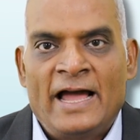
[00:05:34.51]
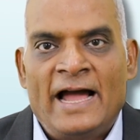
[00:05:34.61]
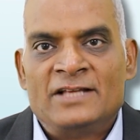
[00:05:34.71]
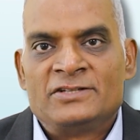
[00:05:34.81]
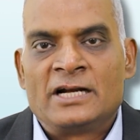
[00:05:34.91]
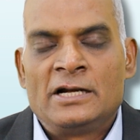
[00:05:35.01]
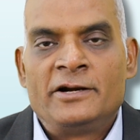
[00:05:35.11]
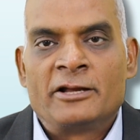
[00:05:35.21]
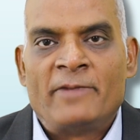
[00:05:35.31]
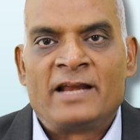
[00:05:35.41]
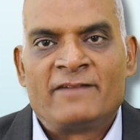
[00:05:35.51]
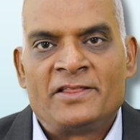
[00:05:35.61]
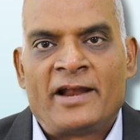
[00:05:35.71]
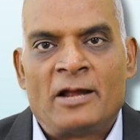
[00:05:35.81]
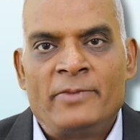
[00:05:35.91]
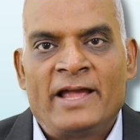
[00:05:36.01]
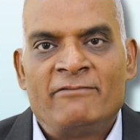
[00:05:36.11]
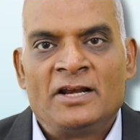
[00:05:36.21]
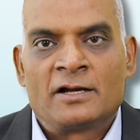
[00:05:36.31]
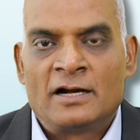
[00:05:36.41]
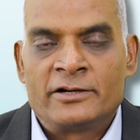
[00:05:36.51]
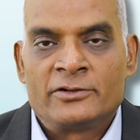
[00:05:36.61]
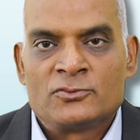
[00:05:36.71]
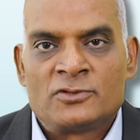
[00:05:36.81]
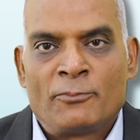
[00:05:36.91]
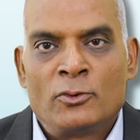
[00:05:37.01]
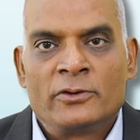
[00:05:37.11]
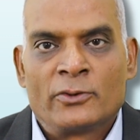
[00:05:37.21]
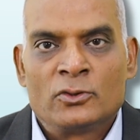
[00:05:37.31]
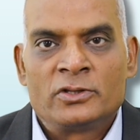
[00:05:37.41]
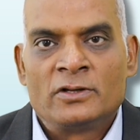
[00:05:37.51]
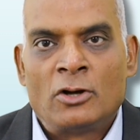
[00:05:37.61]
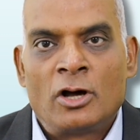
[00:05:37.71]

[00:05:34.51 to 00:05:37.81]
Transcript: as it will determine whether RBI will cut to support growth